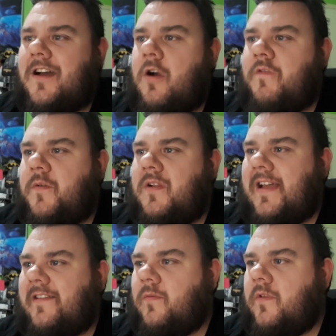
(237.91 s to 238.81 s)
Hopefully we'll
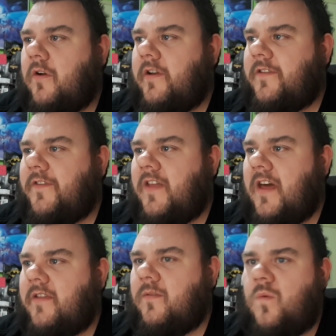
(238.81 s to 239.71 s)
get some toys for
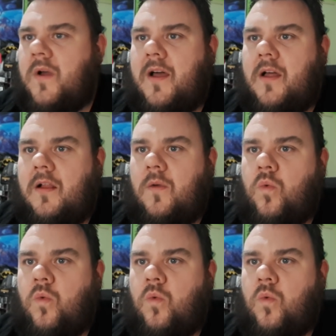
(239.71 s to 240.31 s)
that as well.